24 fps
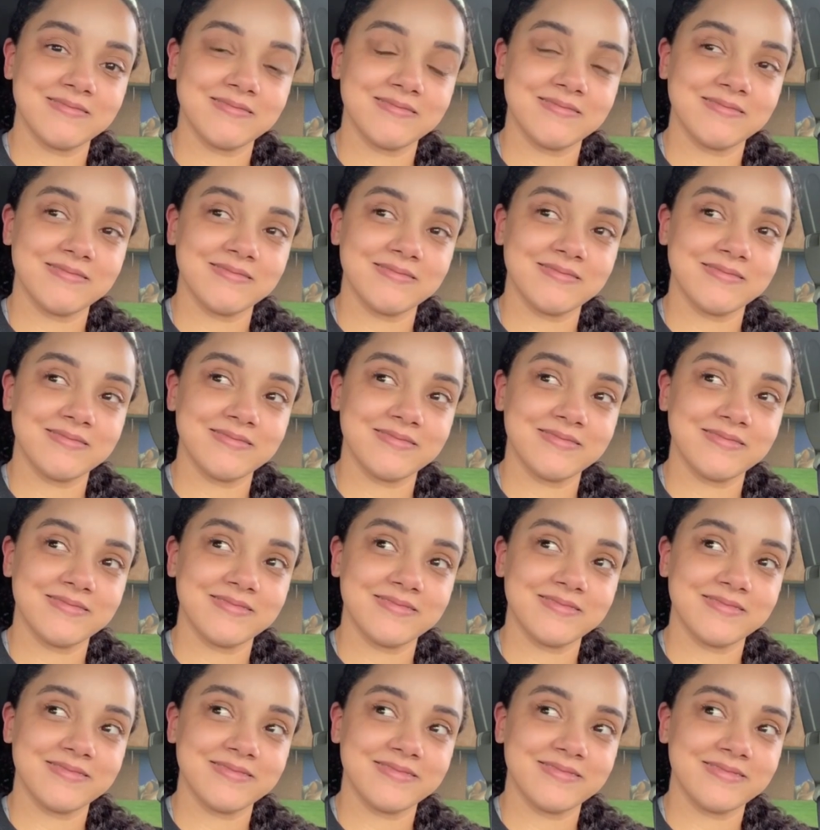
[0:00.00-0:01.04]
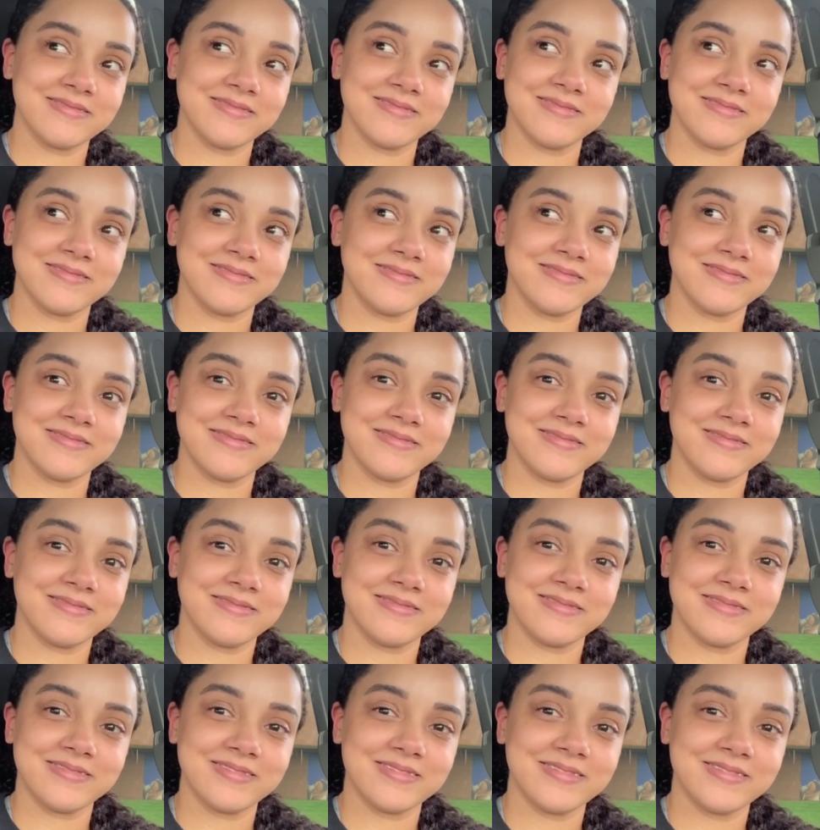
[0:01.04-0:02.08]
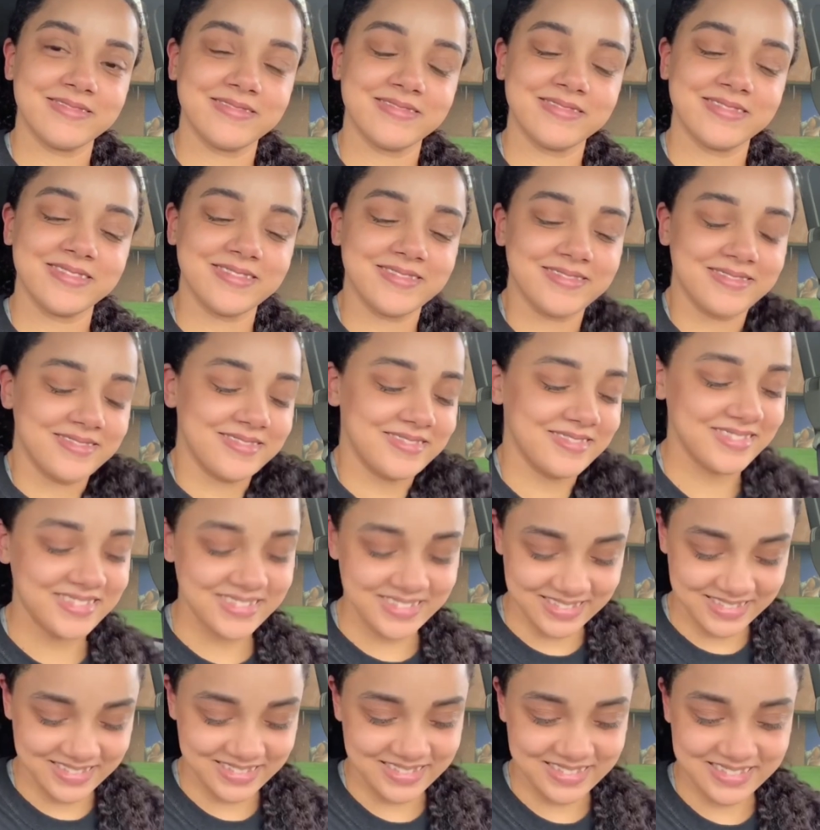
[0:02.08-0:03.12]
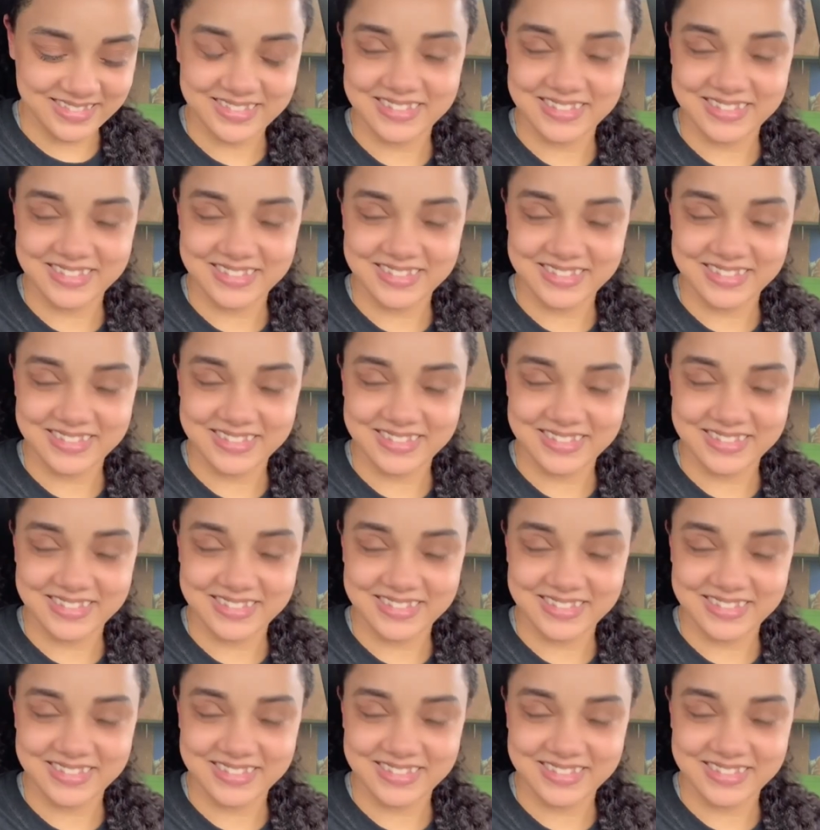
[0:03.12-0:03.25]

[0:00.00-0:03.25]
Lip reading: (silence)